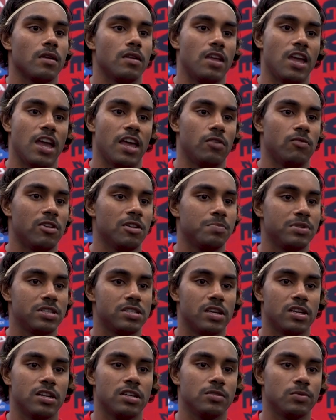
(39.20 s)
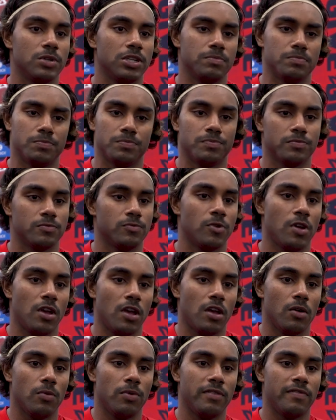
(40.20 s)
Yeah, the 1% is
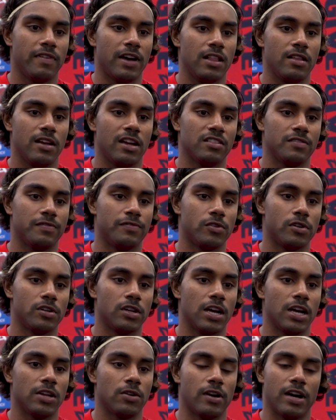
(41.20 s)
we value as a forward line,